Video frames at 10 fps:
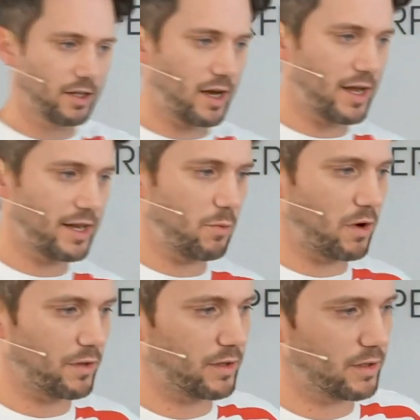know, and they
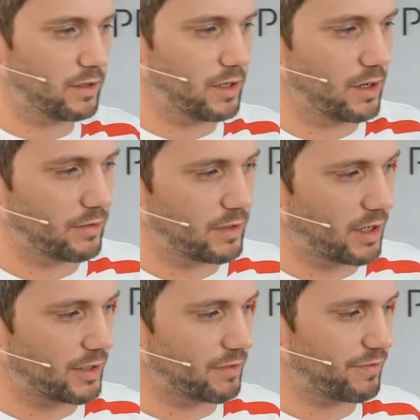want, you know,
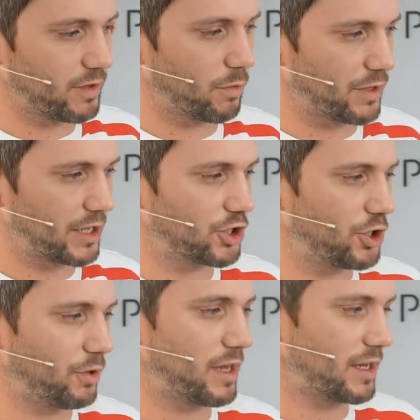like if you want that
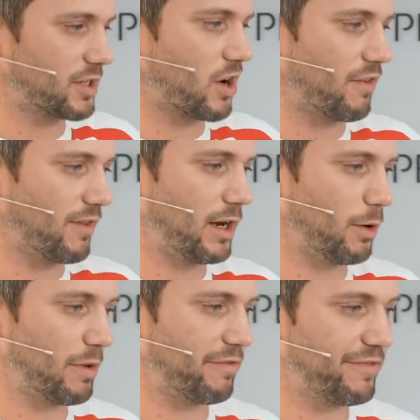shoot that's kind of a
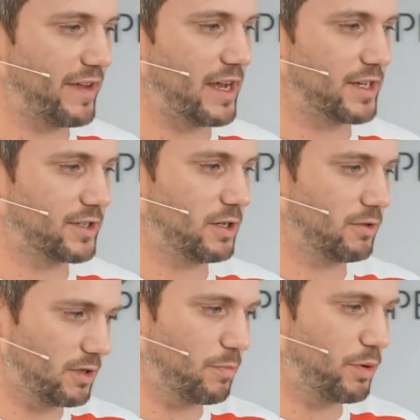little bit fierce,
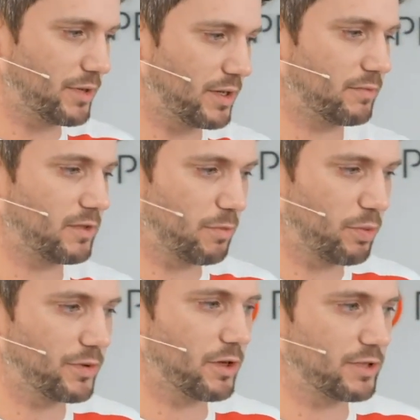you put
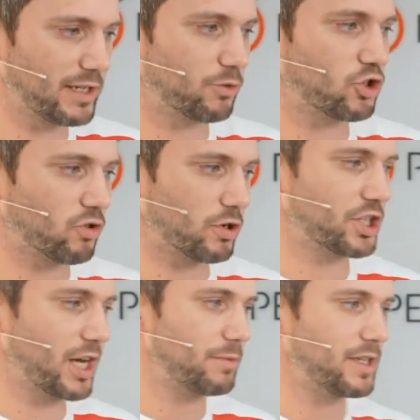those little strong
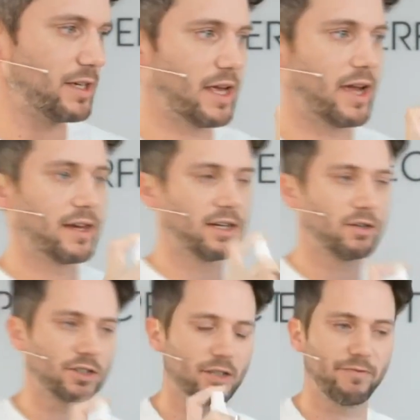shapes in there, and it
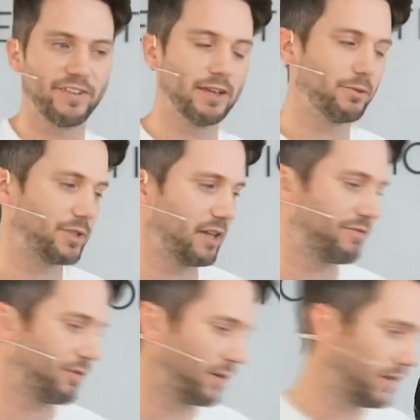looks and feels different,